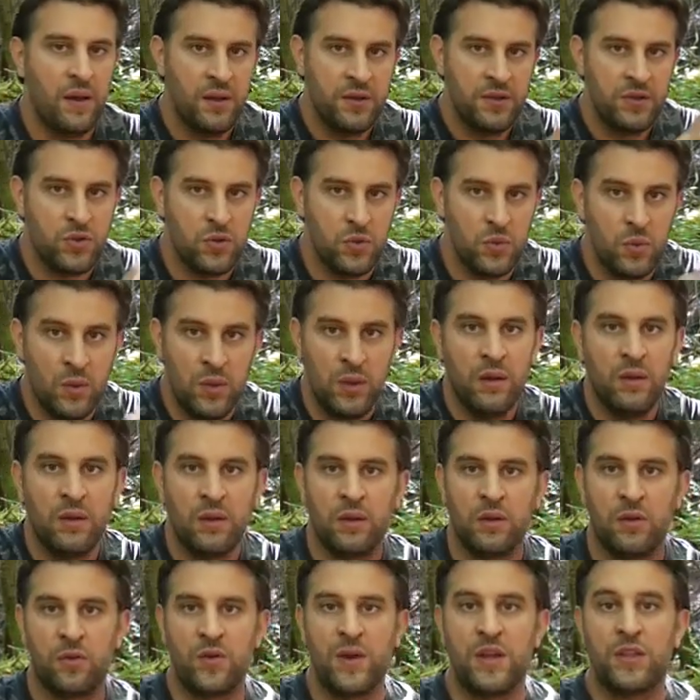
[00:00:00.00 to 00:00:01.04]
to
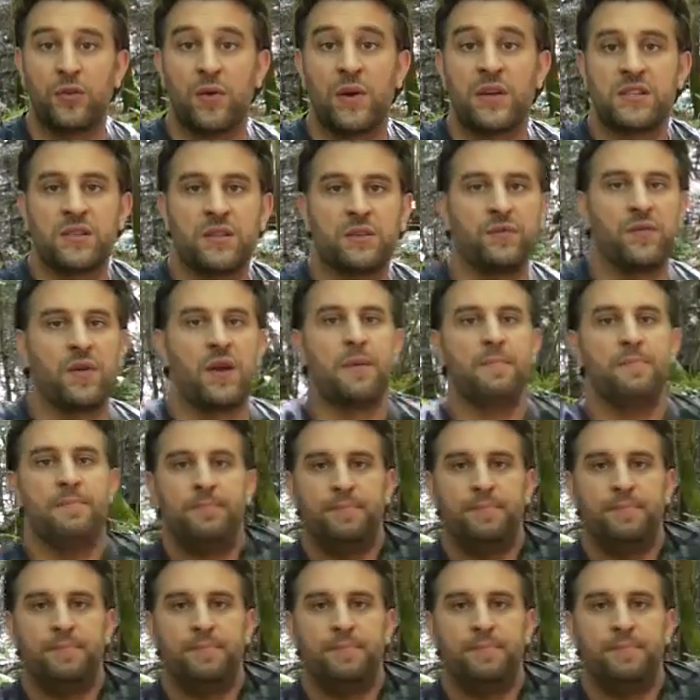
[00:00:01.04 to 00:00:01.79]
create the rest of the frame.